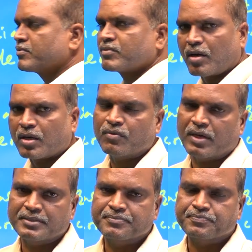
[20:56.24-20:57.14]
Third
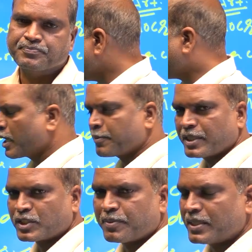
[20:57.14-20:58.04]
one, liberal
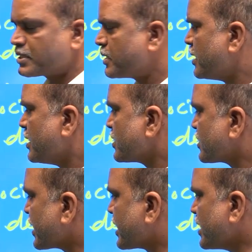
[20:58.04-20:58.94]
principles.
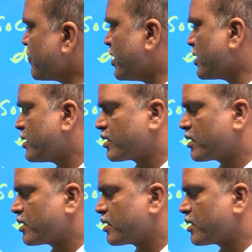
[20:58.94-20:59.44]
Second one,